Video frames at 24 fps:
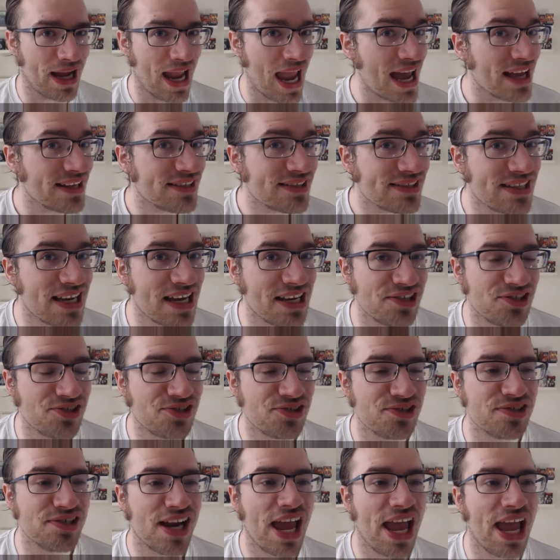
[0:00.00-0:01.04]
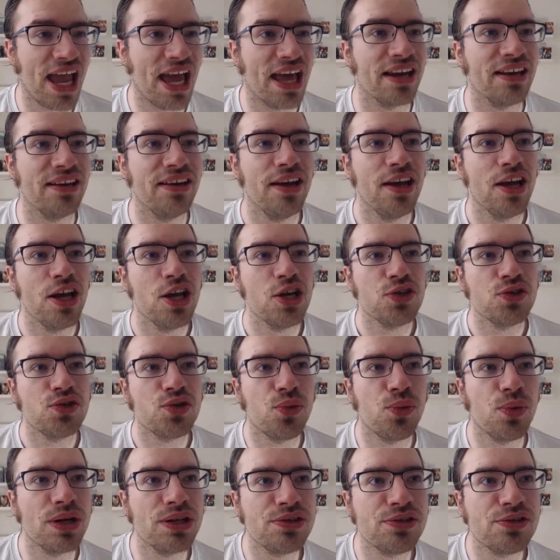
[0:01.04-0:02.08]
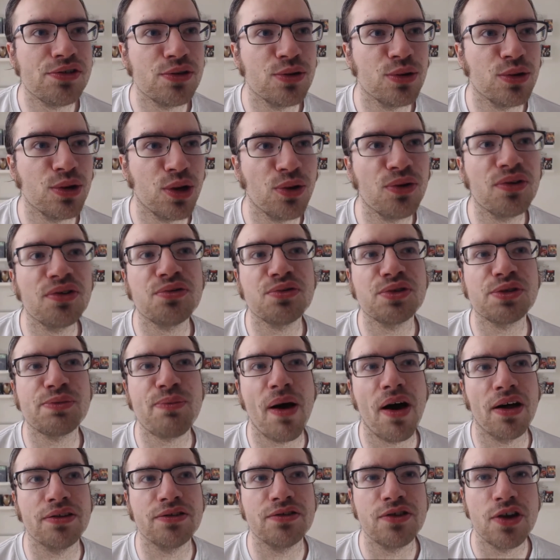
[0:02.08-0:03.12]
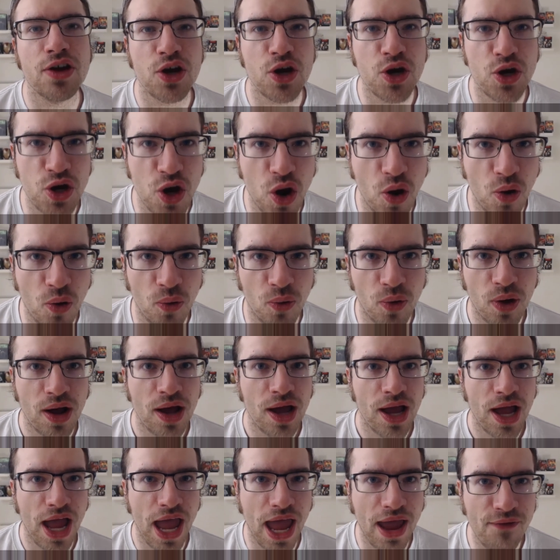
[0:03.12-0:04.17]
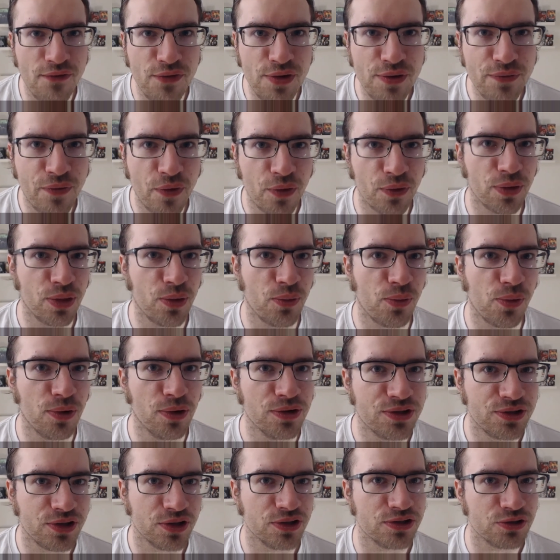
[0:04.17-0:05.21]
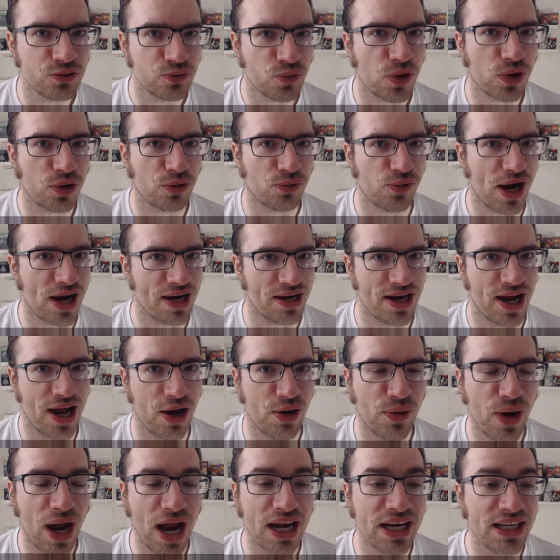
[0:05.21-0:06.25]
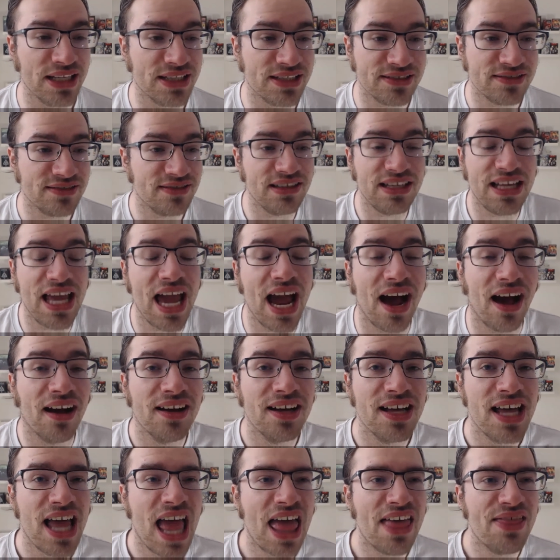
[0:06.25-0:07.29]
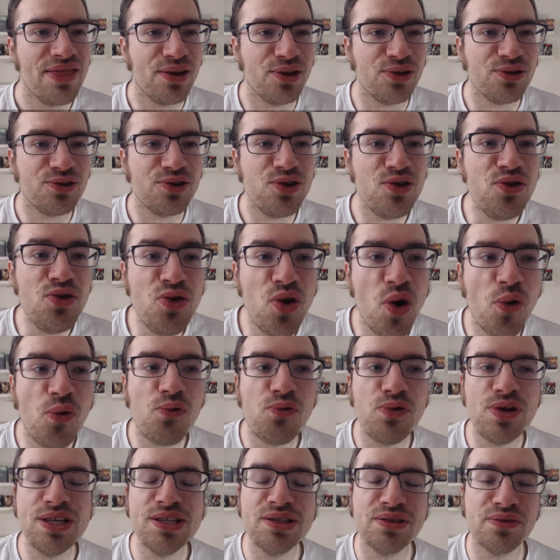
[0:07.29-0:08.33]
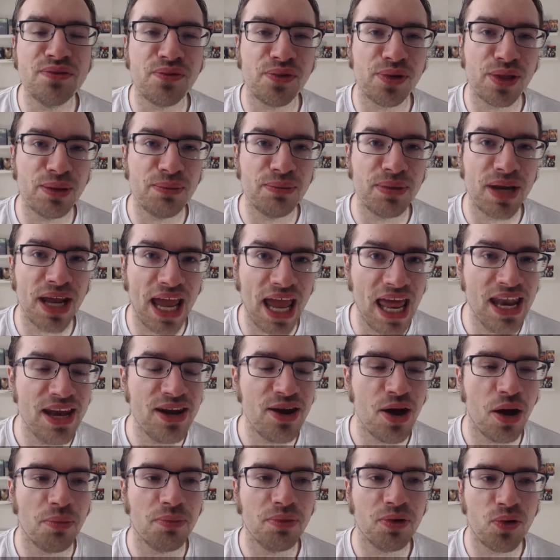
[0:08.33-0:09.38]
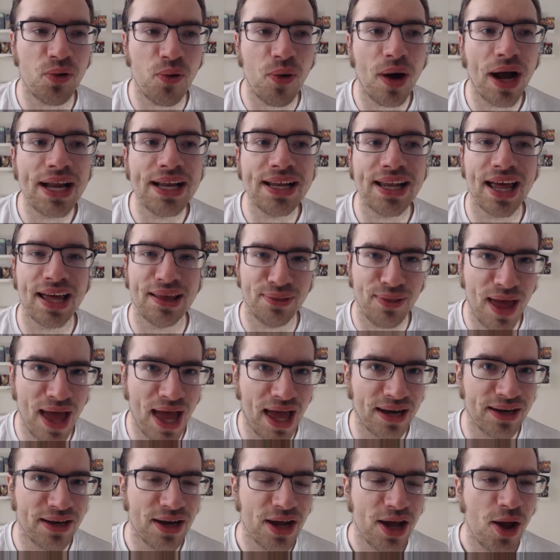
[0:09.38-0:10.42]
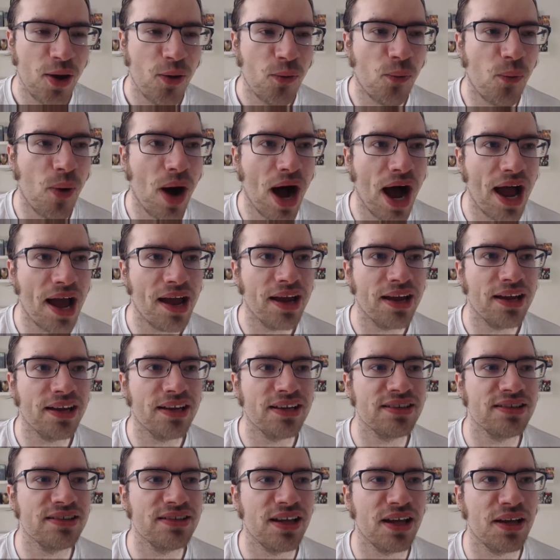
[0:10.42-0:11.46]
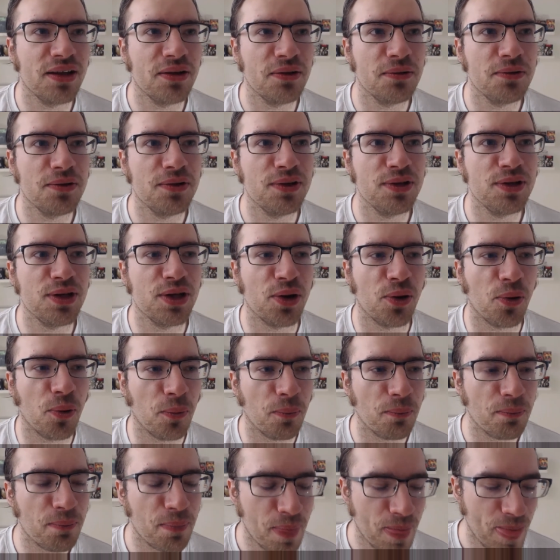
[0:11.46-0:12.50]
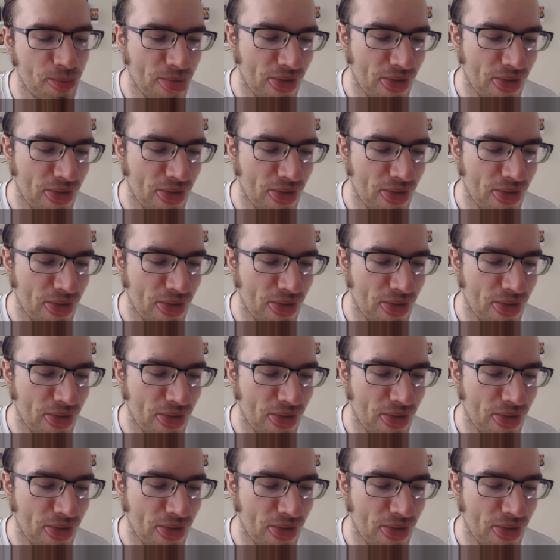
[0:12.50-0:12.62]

at a gas station, and to which Logan responds, no, every phone in the world doesn't work right now. And it, yeah, there's no reason for them to end up quite like that. Why, you know,